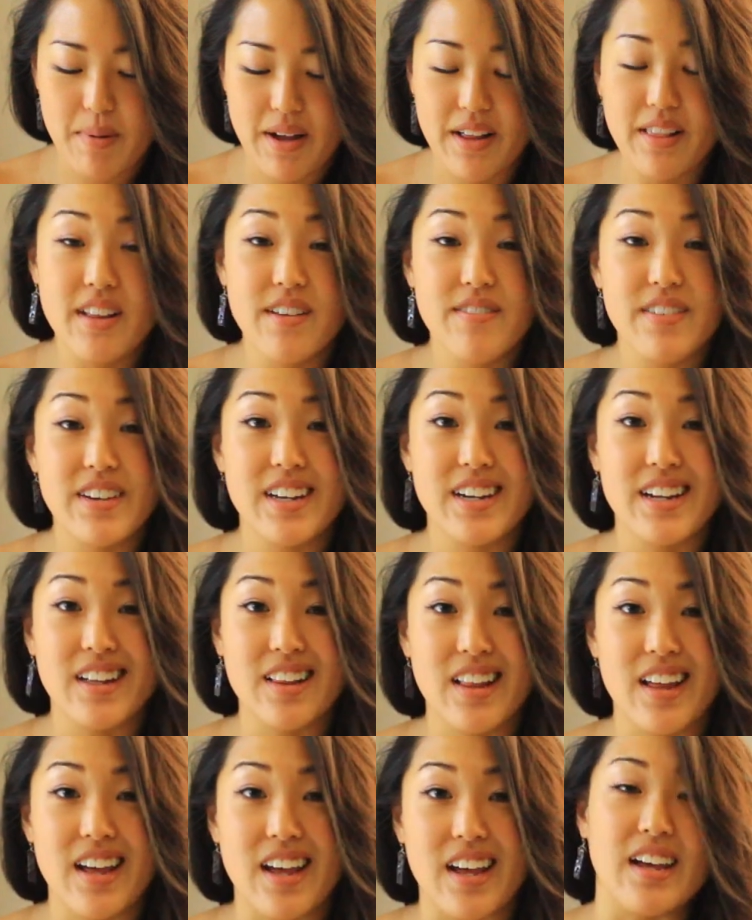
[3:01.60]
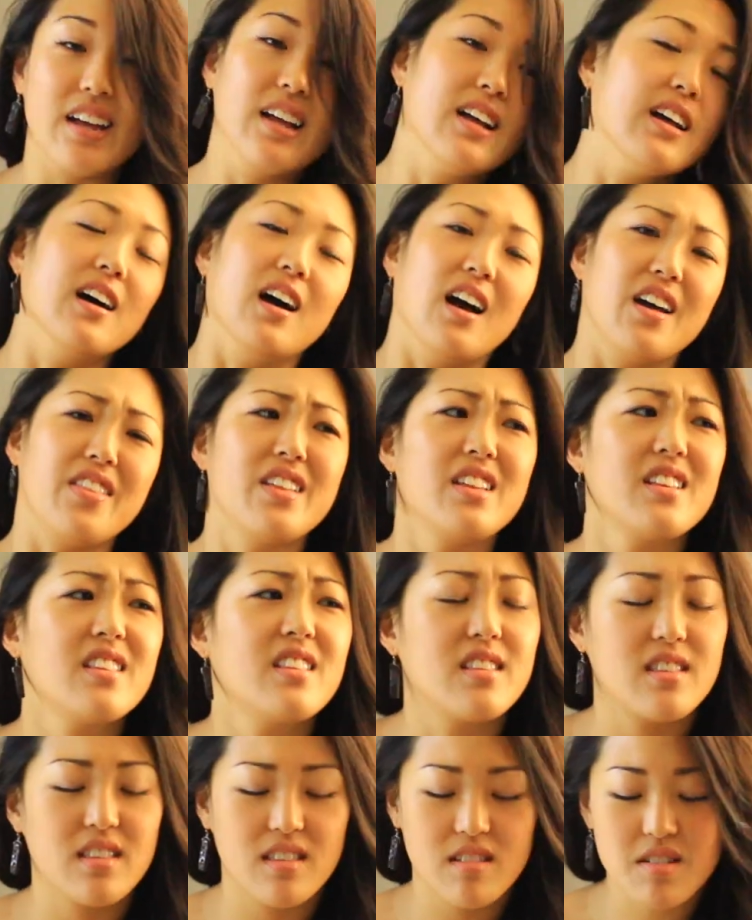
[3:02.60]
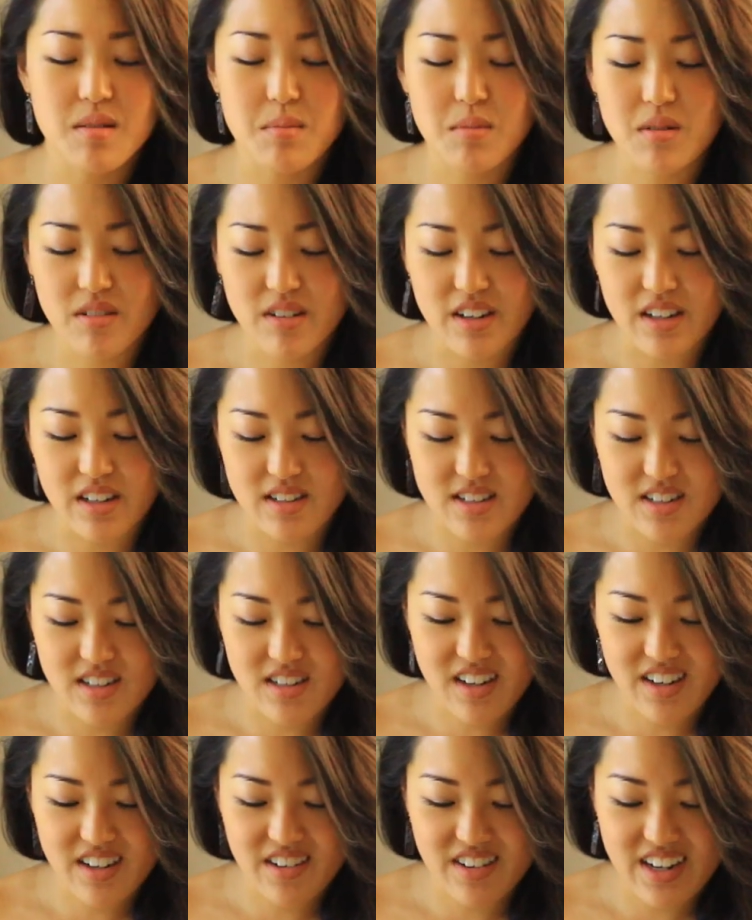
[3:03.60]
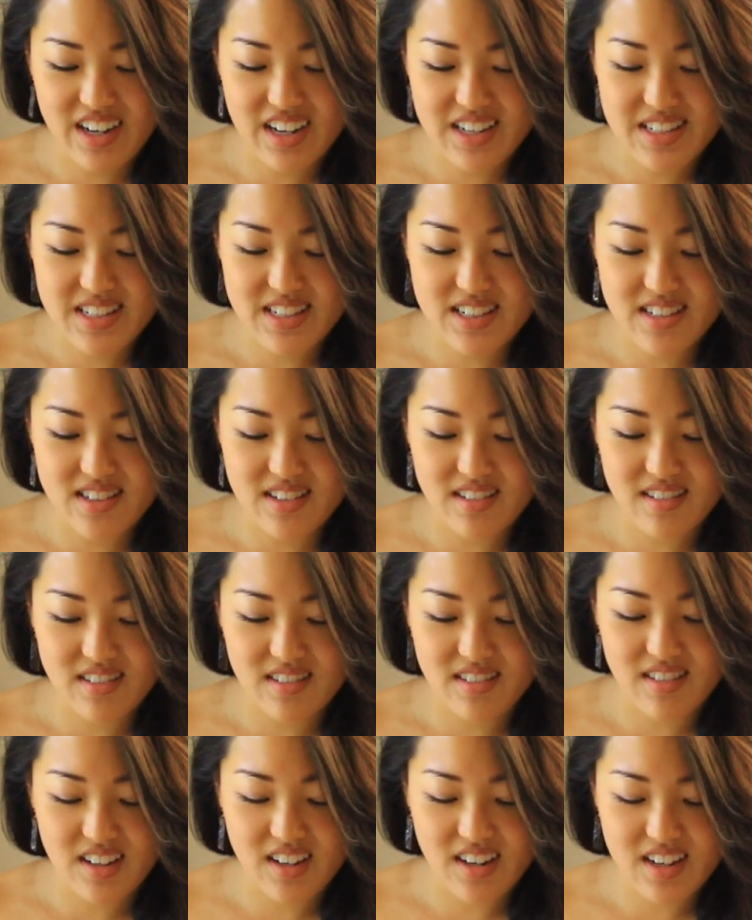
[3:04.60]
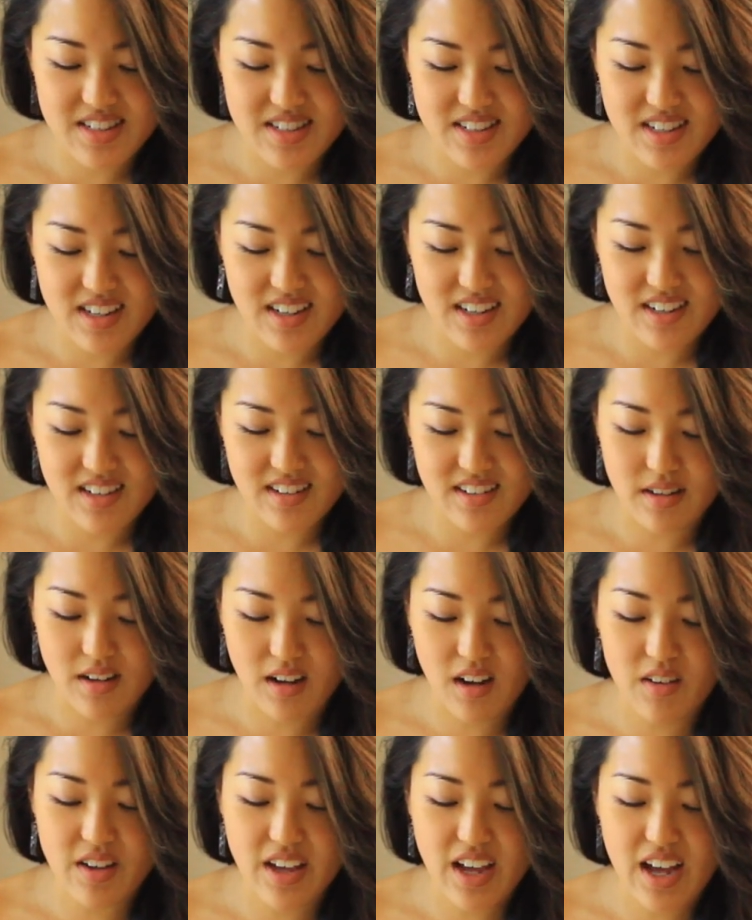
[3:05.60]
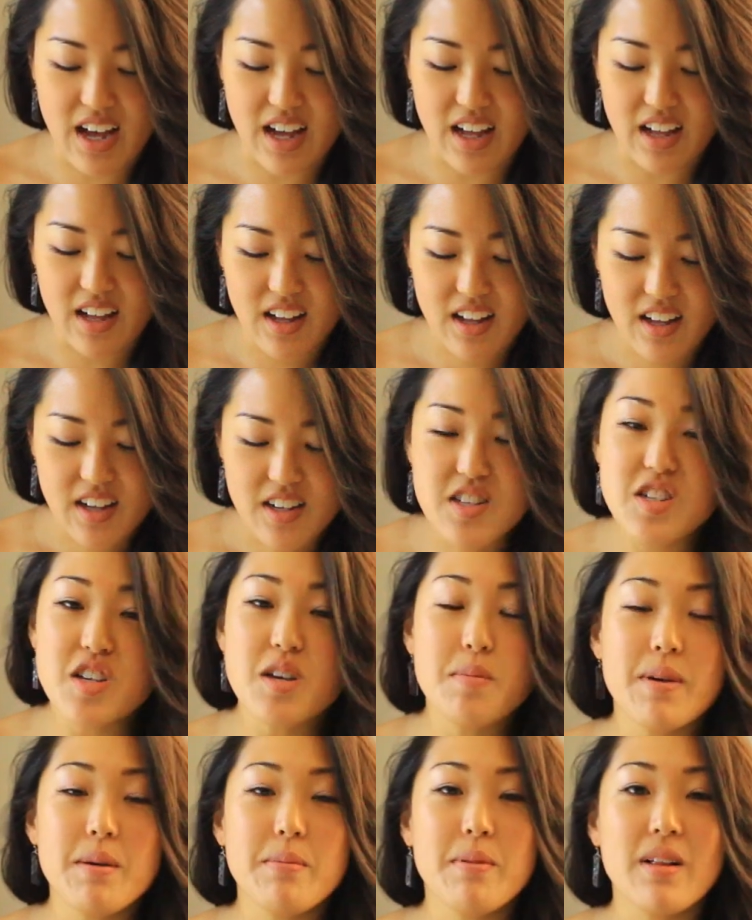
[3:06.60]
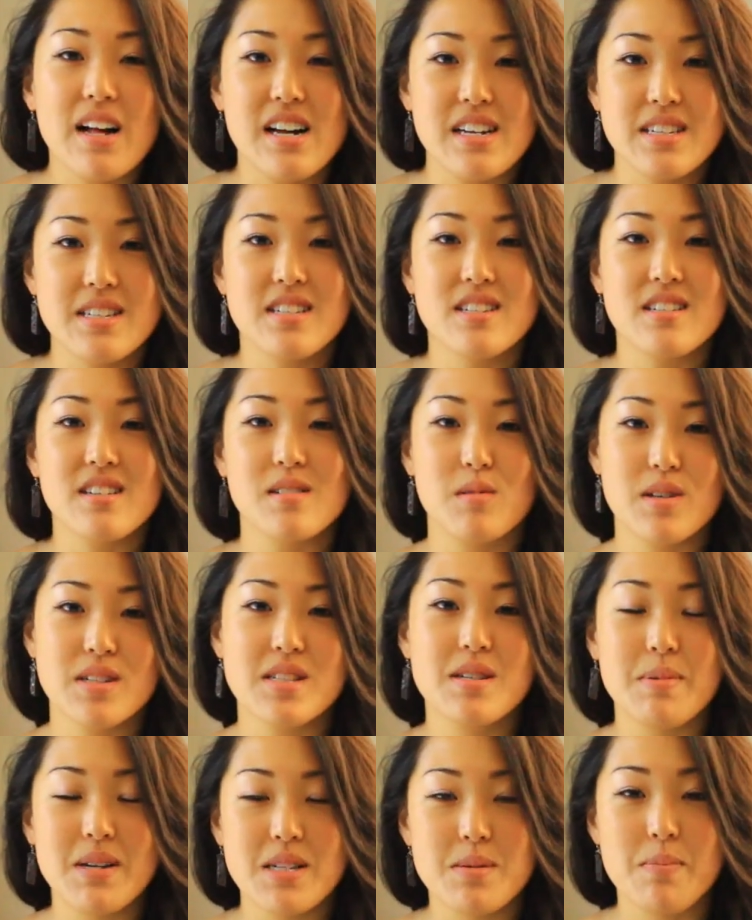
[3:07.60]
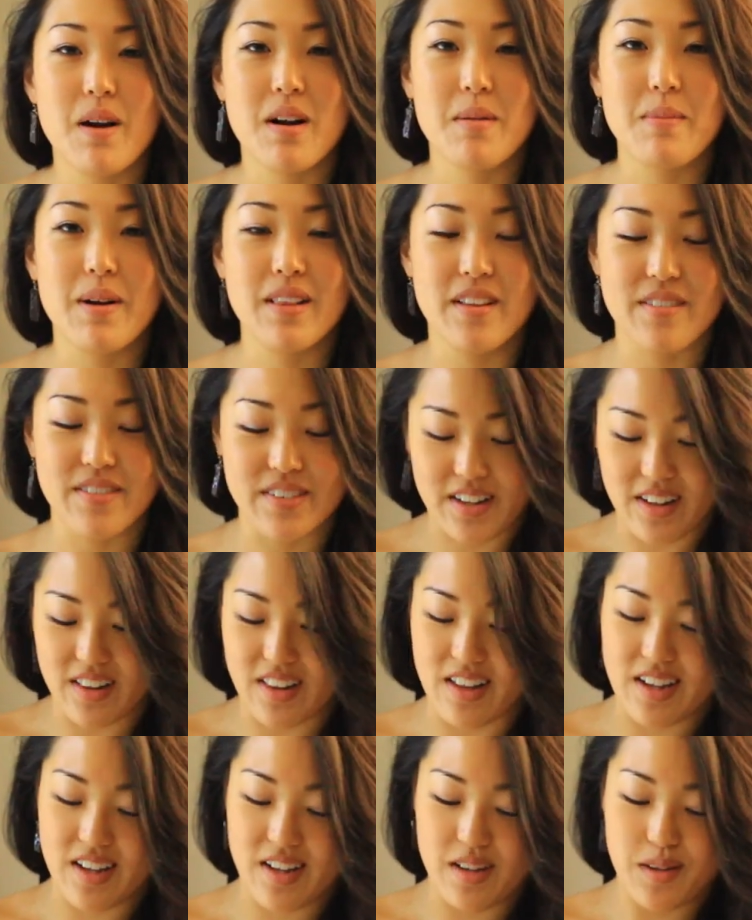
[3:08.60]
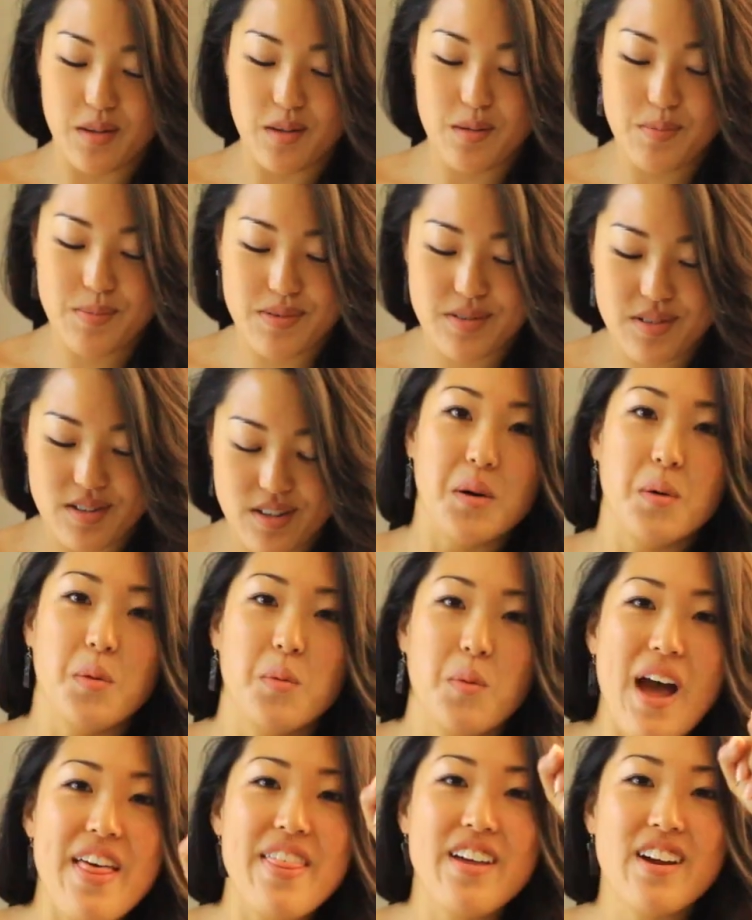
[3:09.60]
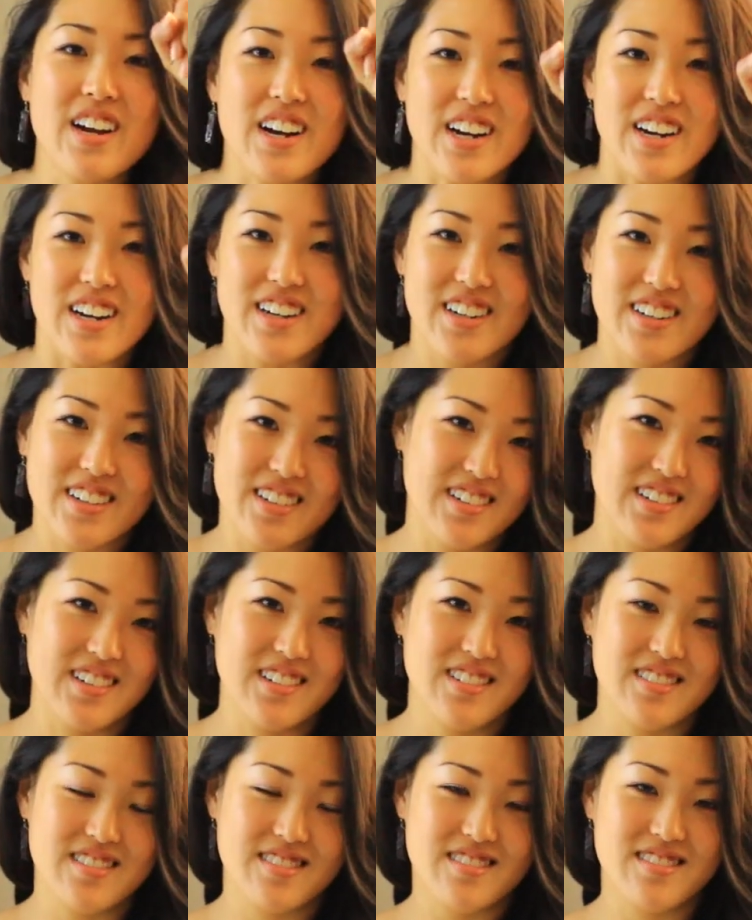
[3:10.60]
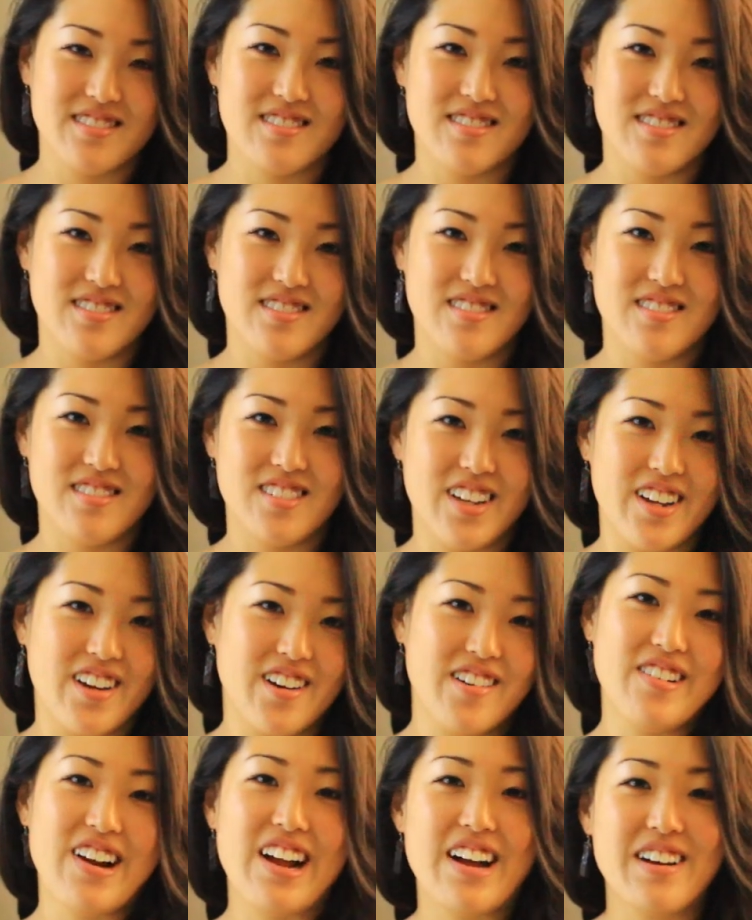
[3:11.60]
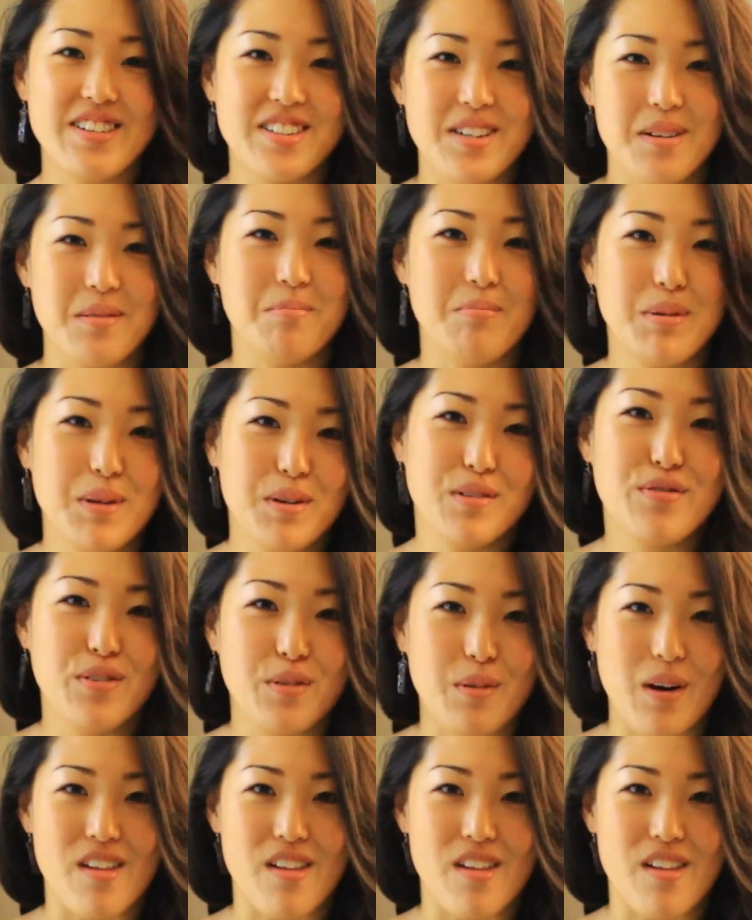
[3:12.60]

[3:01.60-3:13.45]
about living in LA. I think someone already, didn't I already get asked that? Oh yeah, 2 people asked, what's the best part about living in LA? Oops. Weather! Year-round, beautiful